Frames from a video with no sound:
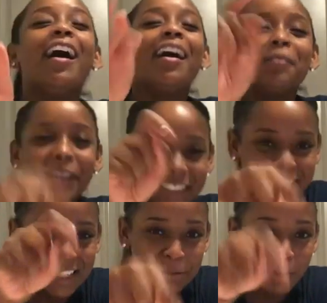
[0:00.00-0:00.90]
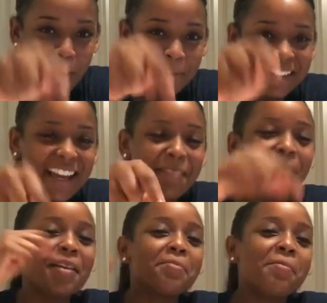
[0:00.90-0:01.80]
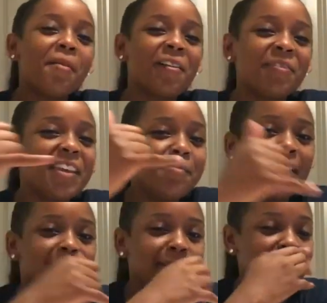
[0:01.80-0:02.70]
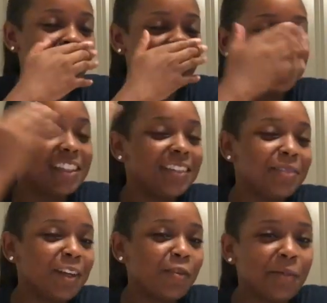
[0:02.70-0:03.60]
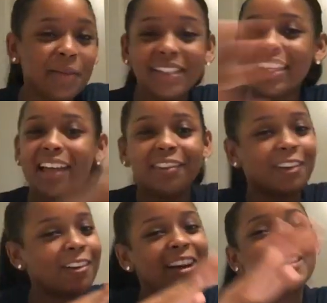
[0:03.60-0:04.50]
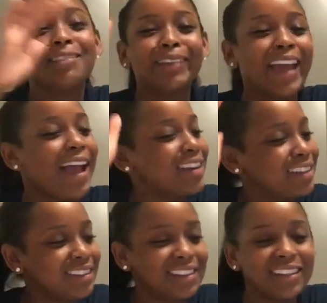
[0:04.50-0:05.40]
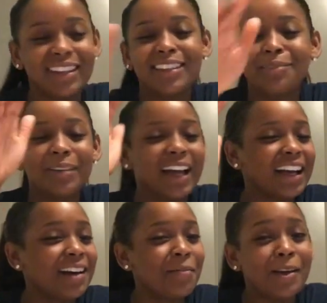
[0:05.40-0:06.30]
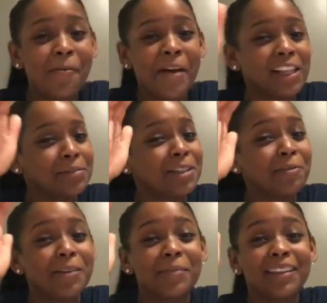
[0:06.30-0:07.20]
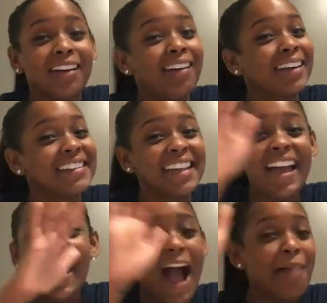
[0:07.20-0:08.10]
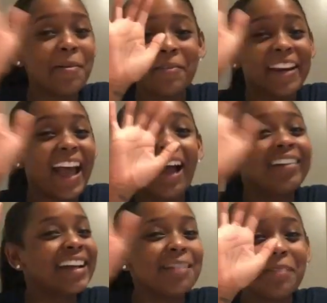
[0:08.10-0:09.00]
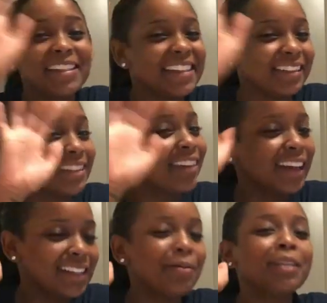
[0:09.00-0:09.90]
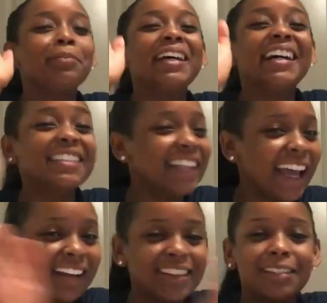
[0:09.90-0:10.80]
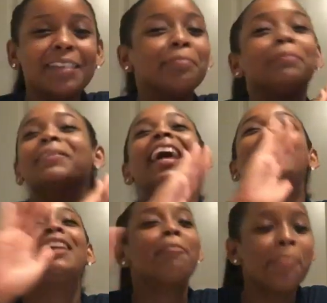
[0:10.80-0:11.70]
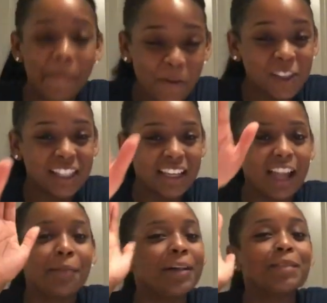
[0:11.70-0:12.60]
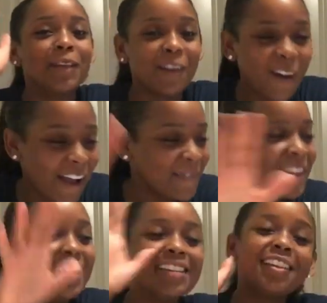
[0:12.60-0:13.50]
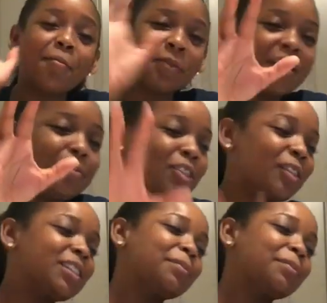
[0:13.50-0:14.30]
But click that subscribe button down below to be a part of the Wildest family on YouTube. You don't want to miss out on the crazy reaction skits we got coming your way, especially for the month of August. I already got my skits ready. It's about to be hilarious. Like never before seen. Y'all are about to be crying. So please be sure to